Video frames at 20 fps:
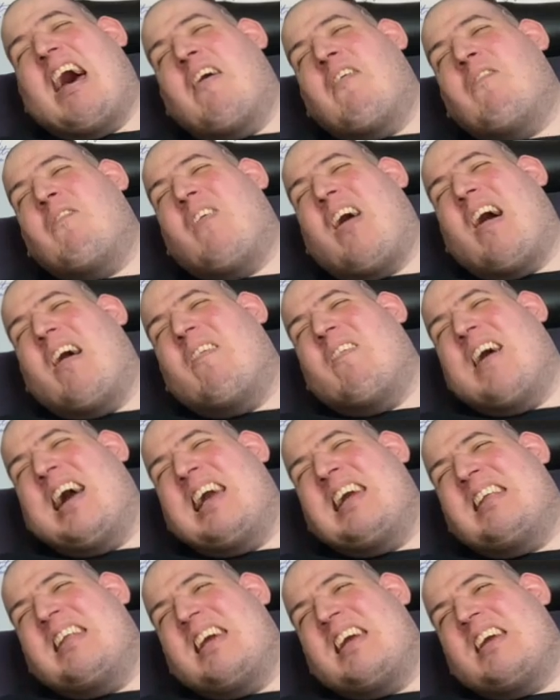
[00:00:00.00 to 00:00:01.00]
my
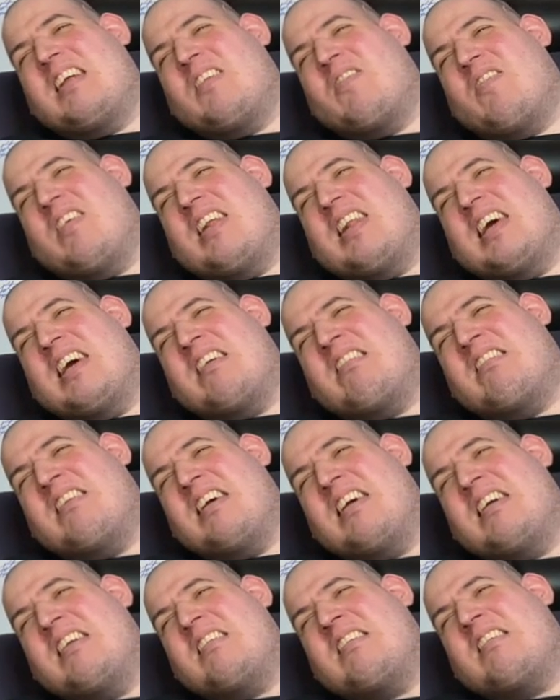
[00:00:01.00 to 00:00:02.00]
ratings for this
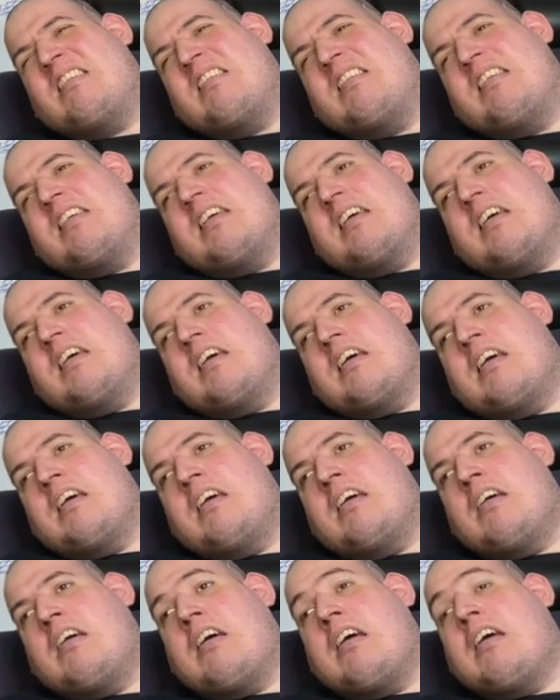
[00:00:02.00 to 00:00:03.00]
is
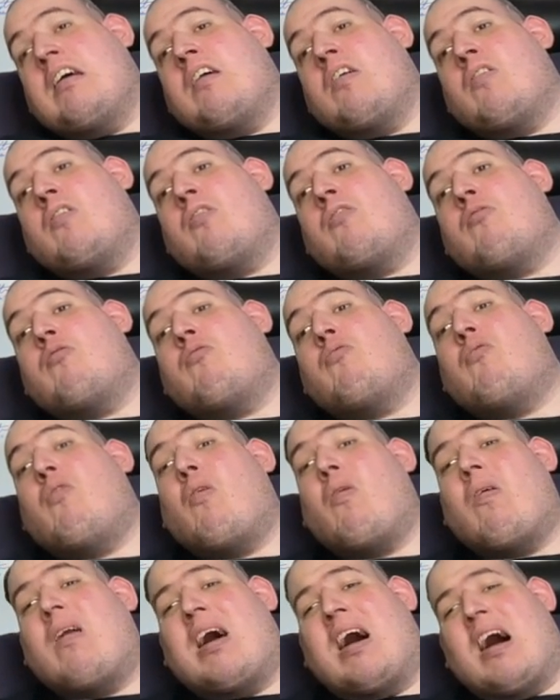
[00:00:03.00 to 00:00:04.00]

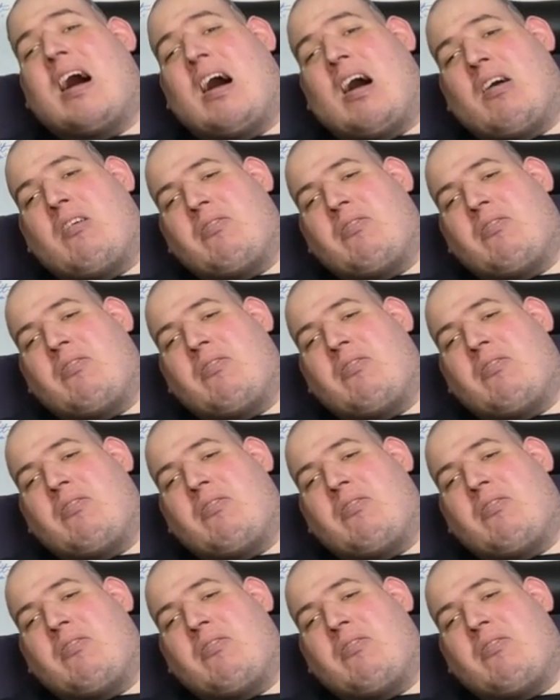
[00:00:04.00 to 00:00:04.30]
4.5.